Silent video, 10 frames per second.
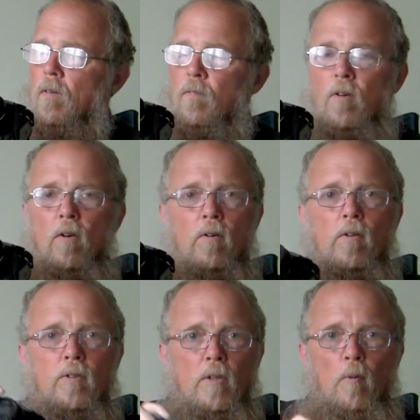If you're
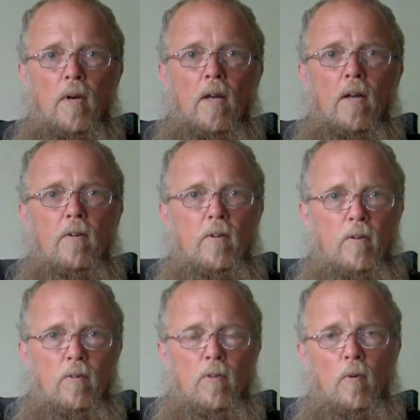using your right hand to
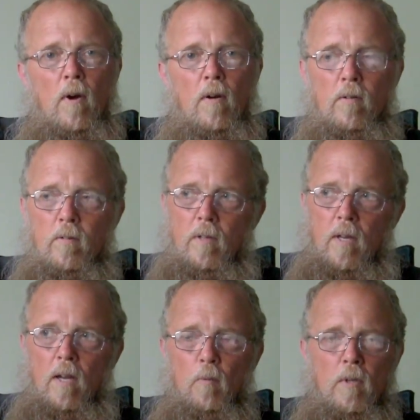use the throttle,
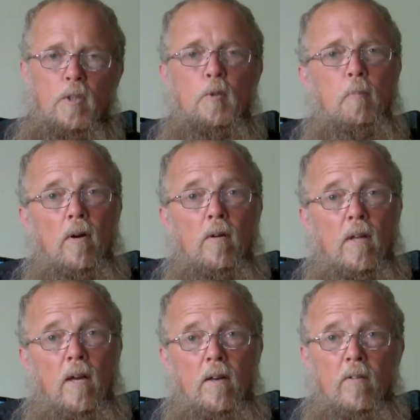you can't really spare
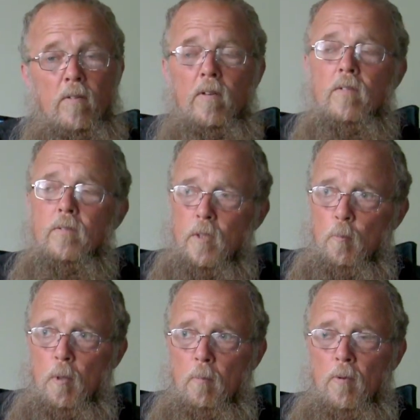it that easily.
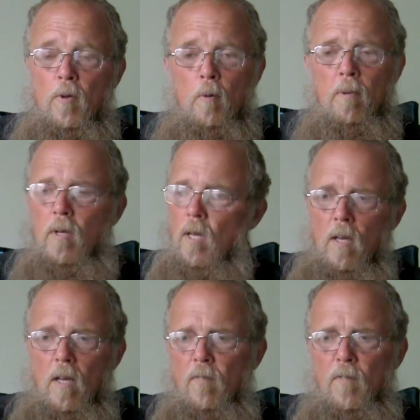Some people do it, but
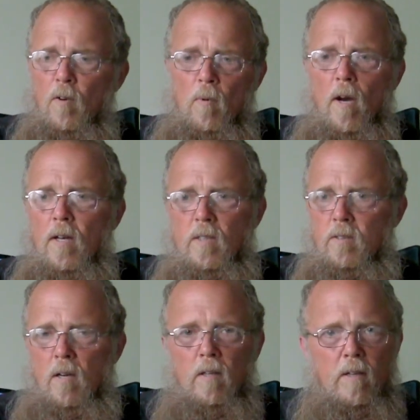if you're
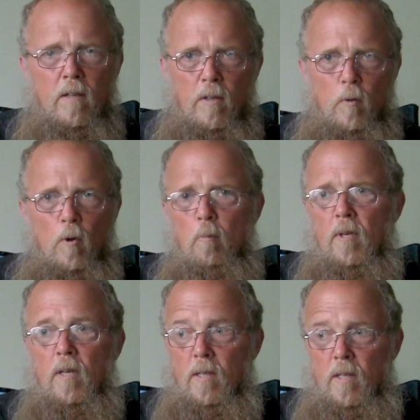riding tightly in a
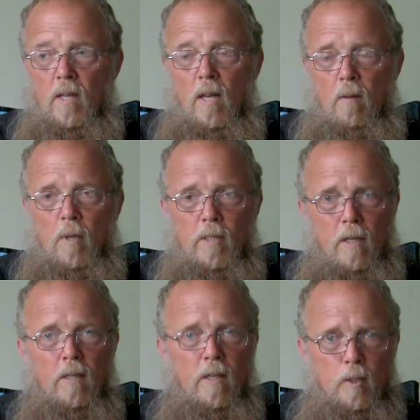group and need to
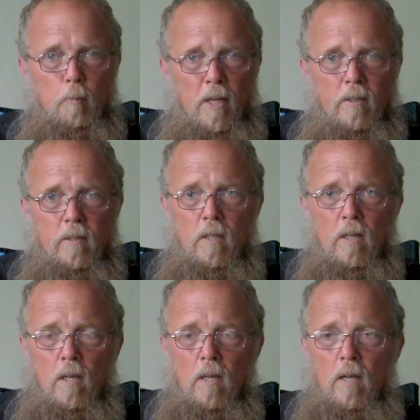maintain that
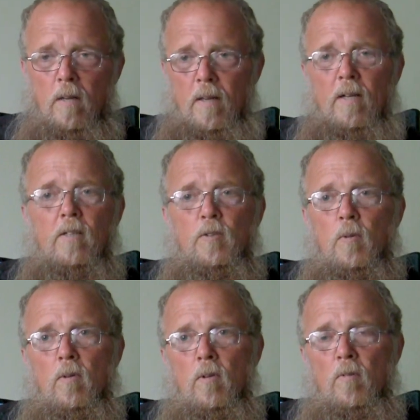spacing and that
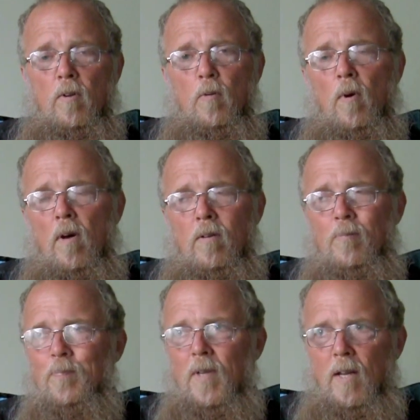control over your
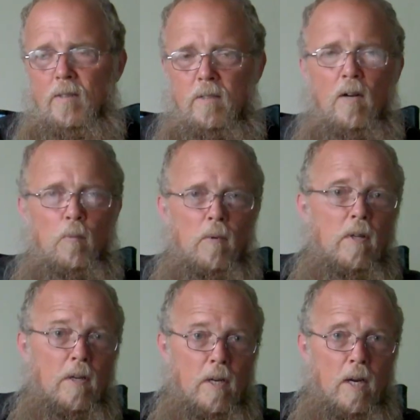throttle, it's not
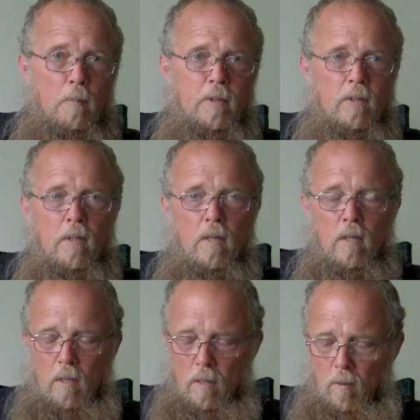really an option,
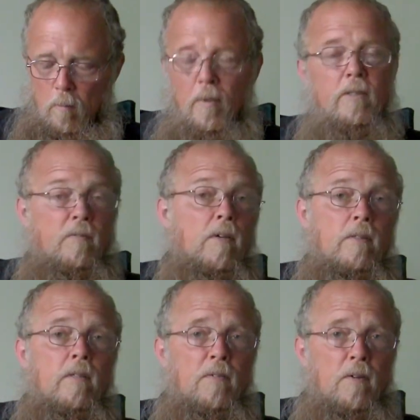or it makes it
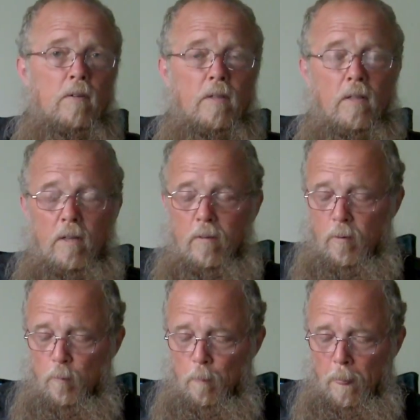very difficult at
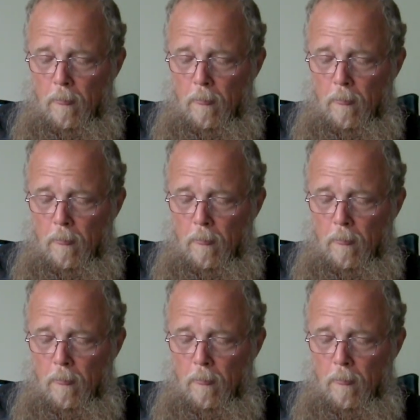least.